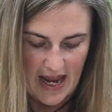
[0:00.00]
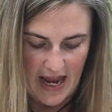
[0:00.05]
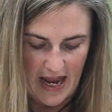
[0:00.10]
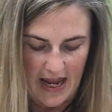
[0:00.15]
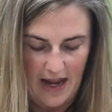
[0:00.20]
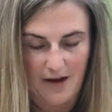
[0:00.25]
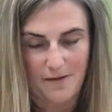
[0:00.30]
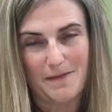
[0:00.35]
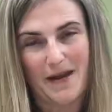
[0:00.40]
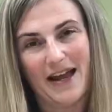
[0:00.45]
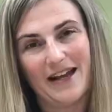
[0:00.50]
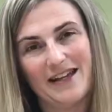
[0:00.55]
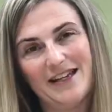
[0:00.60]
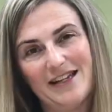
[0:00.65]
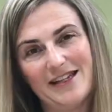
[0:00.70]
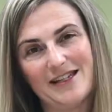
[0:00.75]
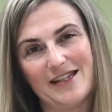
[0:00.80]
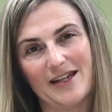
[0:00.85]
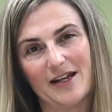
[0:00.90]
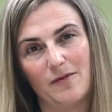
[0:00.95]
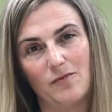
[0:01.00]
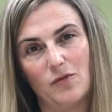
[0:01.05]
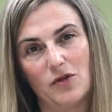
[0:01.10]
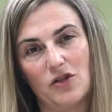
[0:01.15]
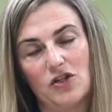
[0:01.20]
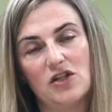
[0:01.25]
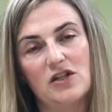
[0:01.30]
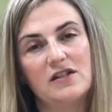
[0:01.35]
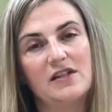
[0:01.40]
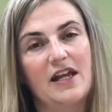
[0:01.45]
and magnesium,
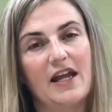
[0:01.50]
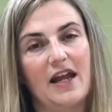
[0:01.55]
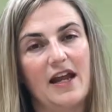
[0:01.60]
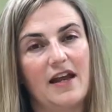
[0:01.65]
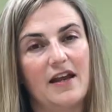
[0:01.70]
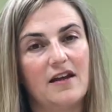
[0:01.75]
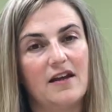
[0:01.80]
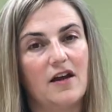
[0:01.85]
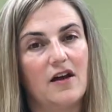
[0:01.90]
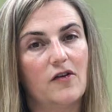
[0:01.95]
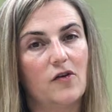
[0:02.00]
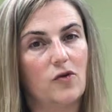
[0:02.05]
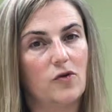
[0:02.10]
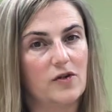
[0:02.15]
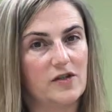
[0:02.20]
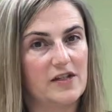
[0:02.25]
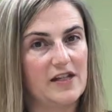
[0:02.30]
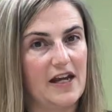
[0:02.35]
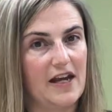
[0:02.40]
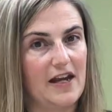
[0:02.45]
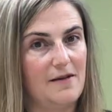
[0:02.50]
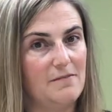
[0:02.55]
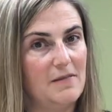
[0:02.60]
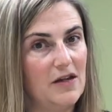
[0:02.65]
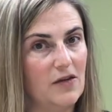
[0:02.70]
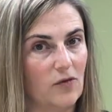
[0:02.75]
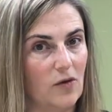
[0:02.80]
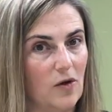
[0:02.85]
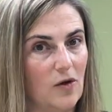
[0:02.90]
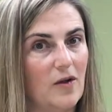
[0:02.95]
which is of course a
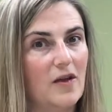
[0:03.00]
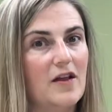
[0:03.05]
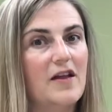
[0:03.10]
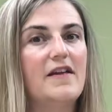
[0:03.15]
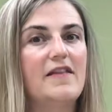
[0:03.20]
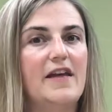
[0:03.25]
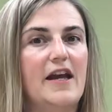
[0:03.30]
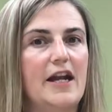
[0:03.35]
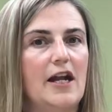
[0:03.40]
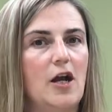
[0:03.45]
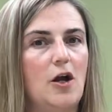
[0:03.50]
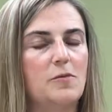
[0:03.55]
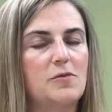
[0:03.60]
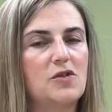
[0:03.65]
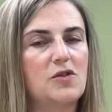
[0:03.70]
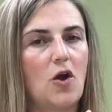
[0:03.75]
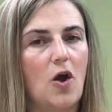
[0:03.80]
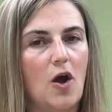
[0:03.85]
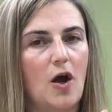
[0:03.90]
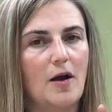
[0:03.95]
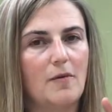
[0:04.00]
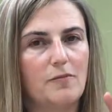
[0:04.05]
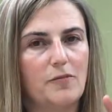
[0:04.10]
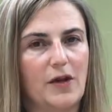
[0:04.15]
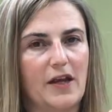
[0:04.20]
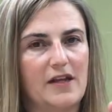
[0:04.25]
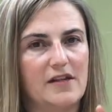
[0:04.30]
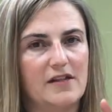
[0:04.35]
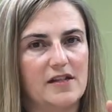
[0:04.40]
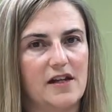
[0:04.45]
mineral that helps calm
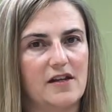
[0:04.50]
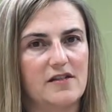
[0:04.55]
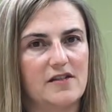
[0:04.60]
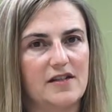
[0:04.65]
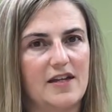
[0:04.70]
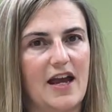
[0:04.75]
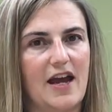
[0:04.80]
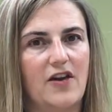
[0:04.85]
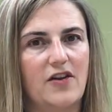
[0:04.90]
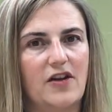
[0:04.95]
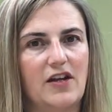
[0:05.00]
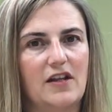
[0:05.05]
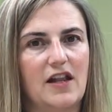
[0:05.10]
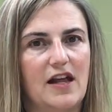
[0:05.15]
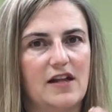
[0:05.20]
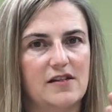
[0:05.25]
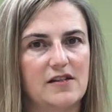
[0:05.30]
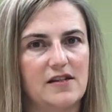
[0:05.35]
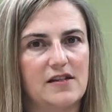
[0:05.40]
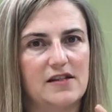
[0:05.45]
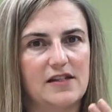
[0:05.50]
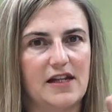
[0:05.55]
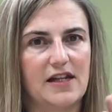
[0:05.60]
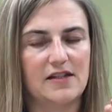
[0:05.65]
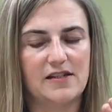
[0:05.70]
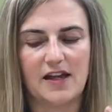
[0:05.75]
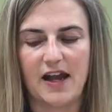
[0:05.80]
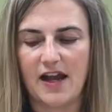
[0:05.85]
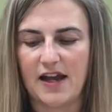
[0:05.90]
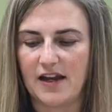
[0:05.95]
brain cells down and lessens
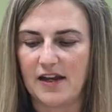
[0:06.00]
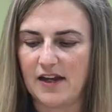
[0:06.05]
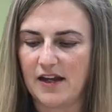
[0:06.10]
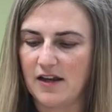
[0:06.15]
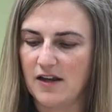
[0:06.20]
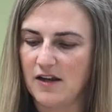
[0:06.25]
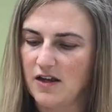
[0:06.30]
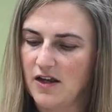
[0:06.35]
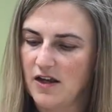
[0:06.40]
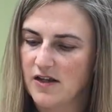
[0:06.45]
anxiety.